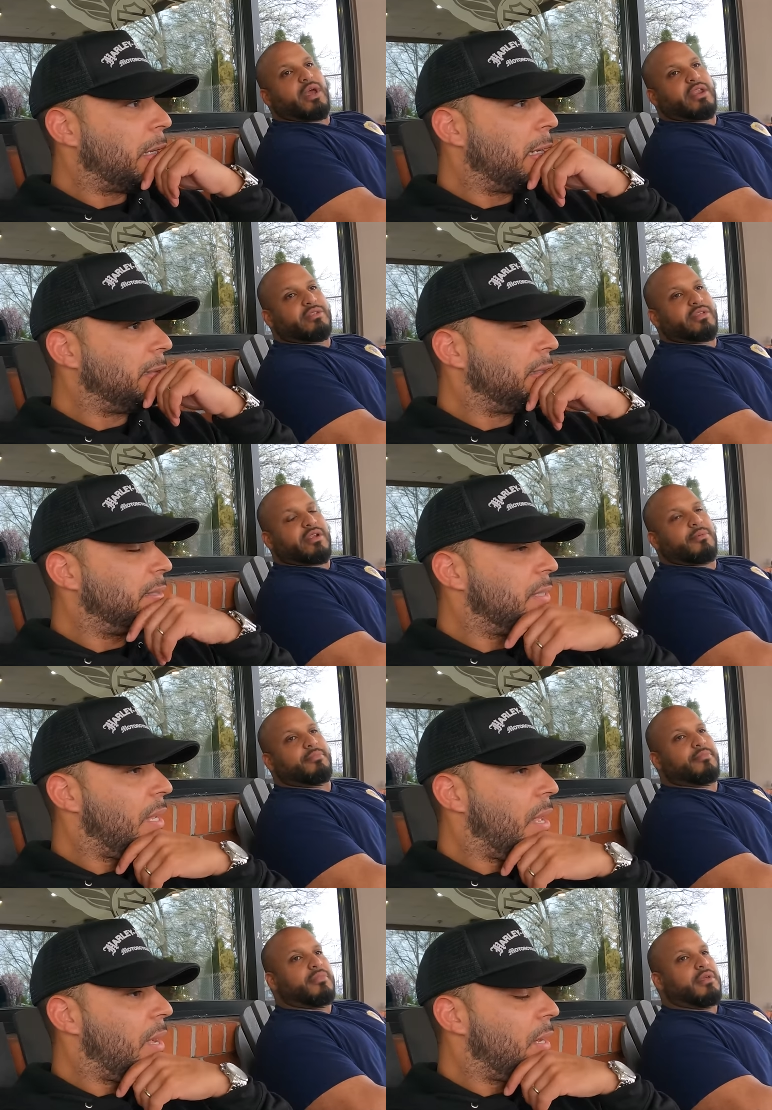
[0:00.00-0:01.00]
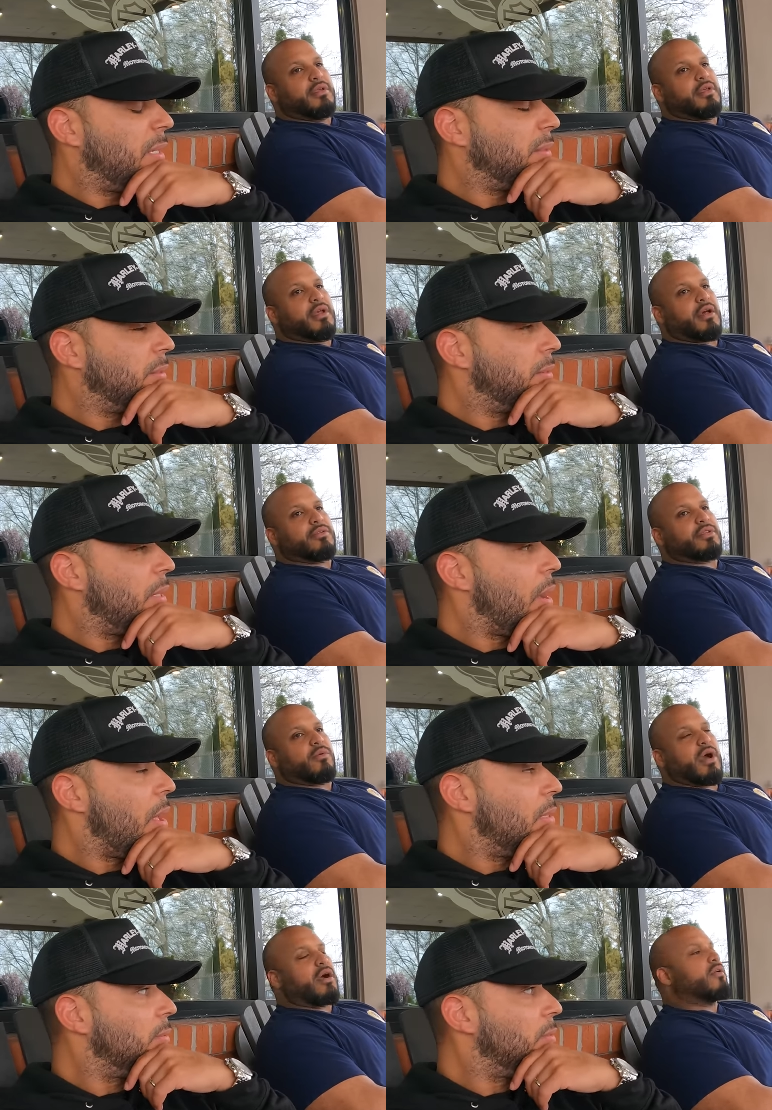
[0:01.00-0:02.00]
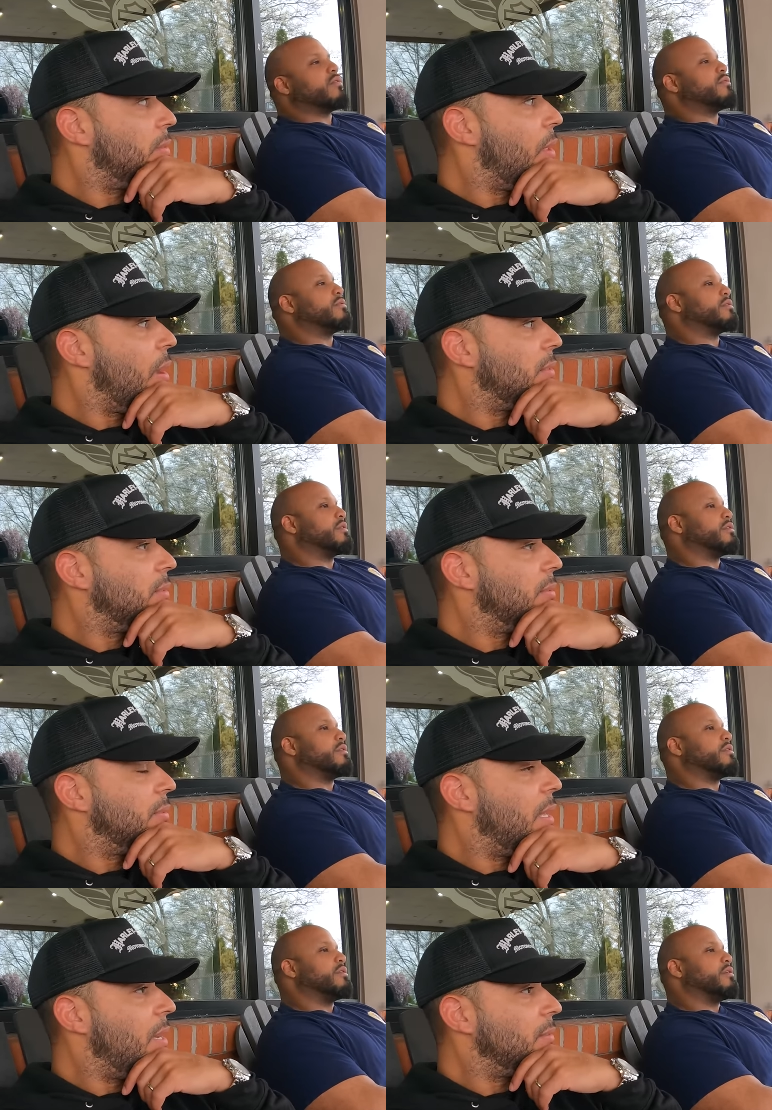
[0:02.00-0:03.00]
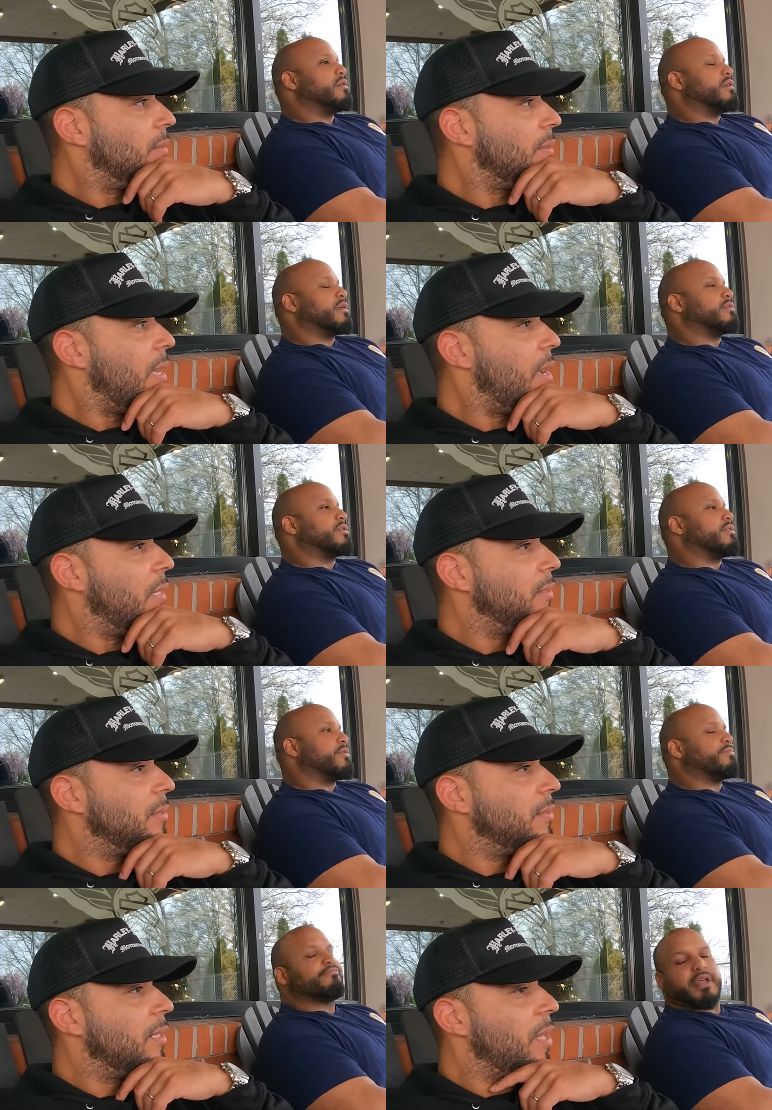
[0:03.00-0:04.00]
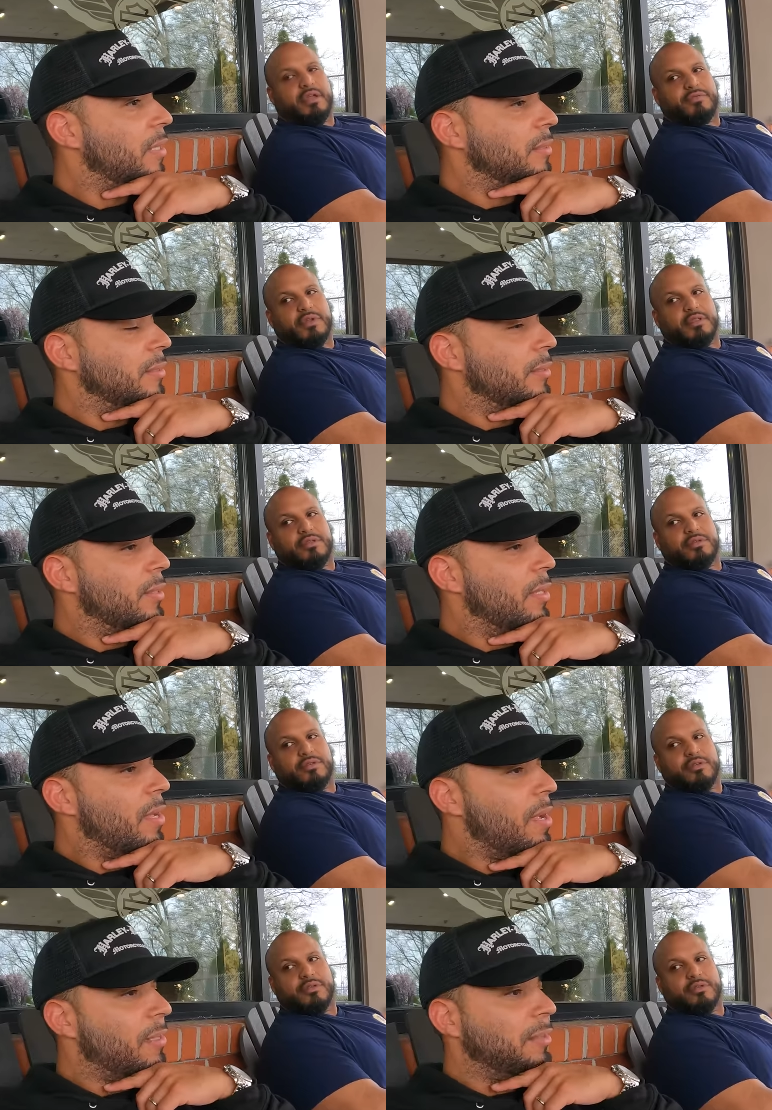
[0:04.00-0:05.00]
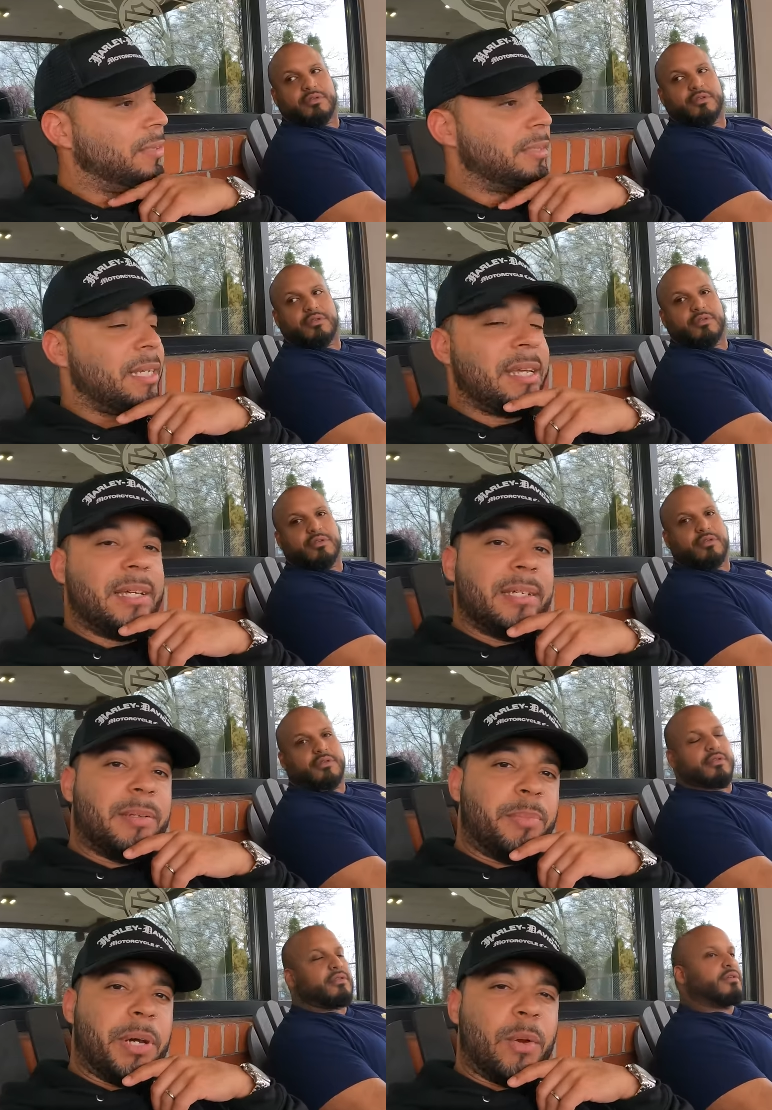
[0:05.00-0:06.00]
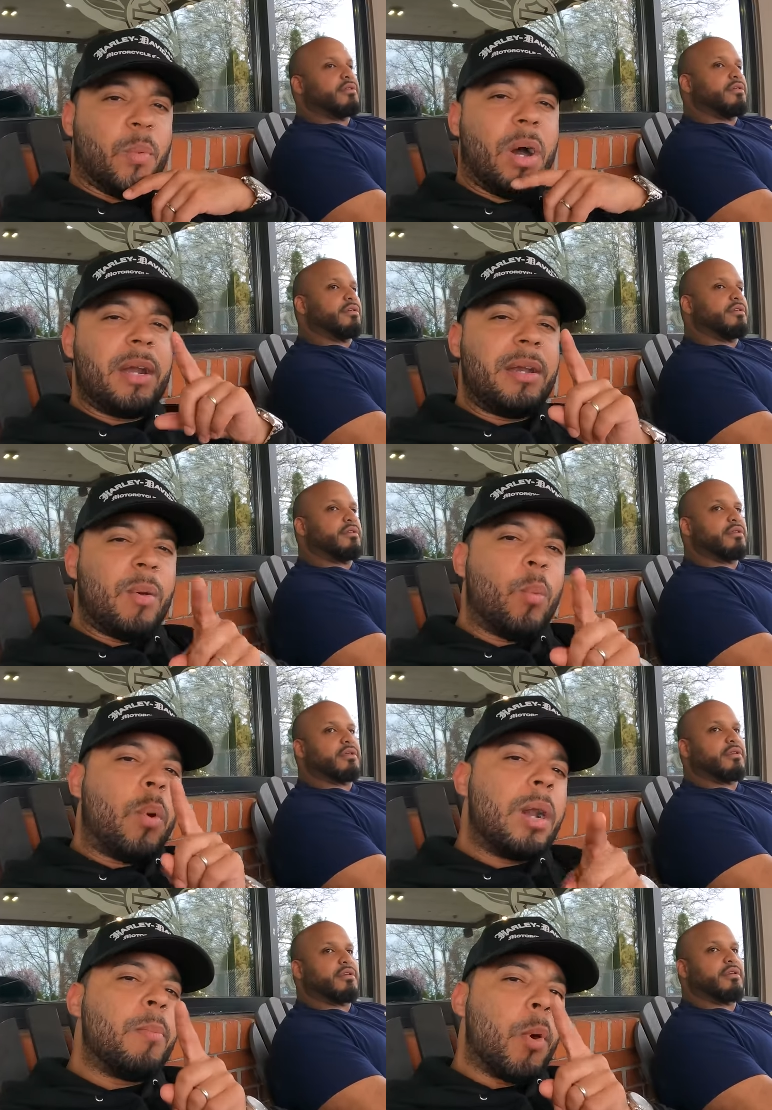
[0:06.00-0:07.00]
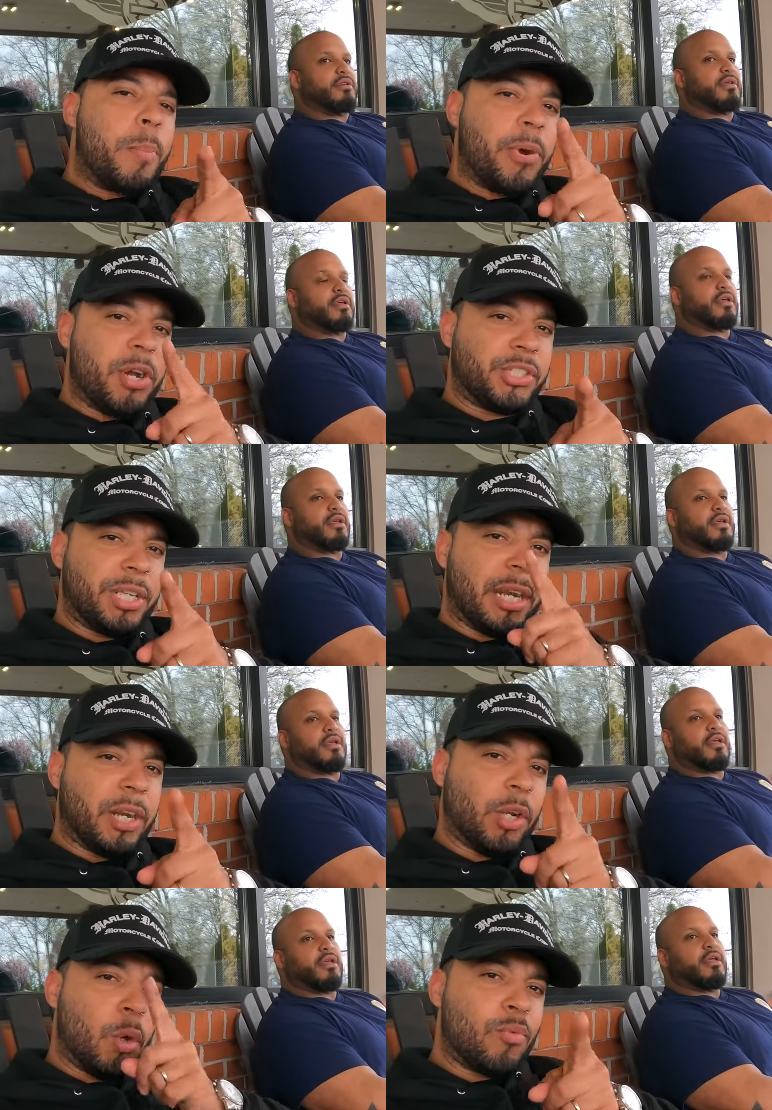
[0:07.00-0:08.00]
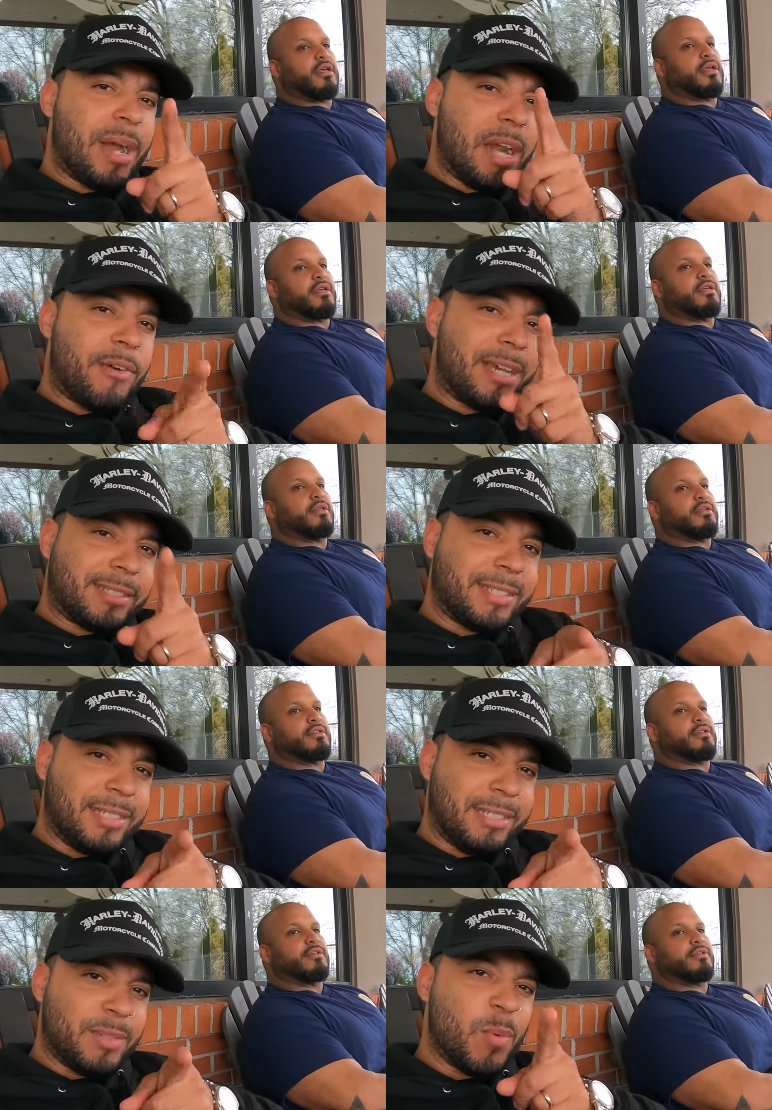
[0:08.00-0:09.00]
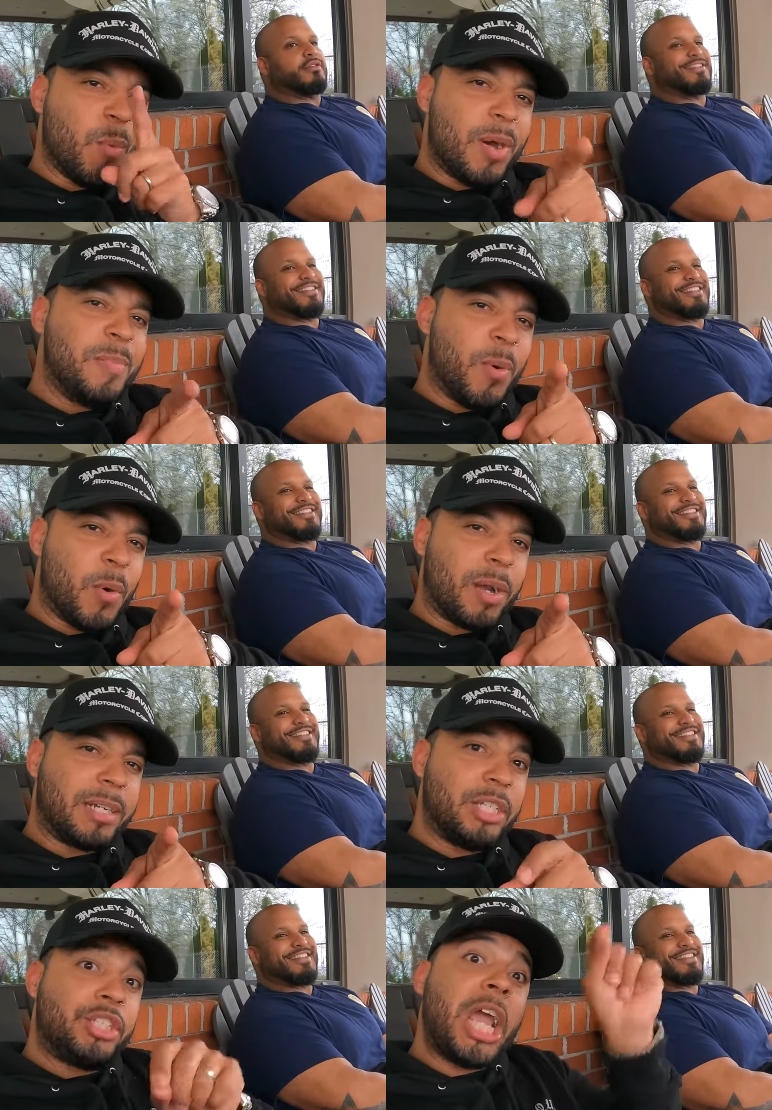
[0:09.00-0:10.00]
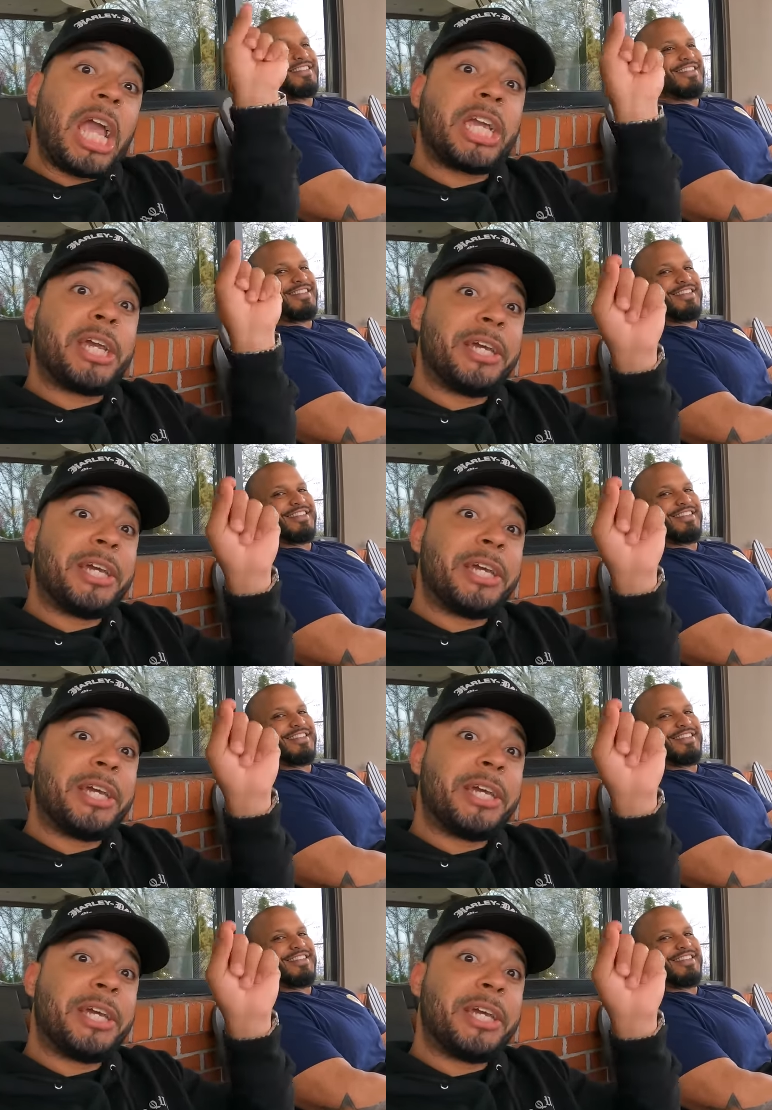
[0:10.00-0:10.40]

Speaker 1: had it set up. I was like, wow. I was like, you know what? I have to get this.
Speaker 2: Put in one one more person on a lowrider ST. One more. Check.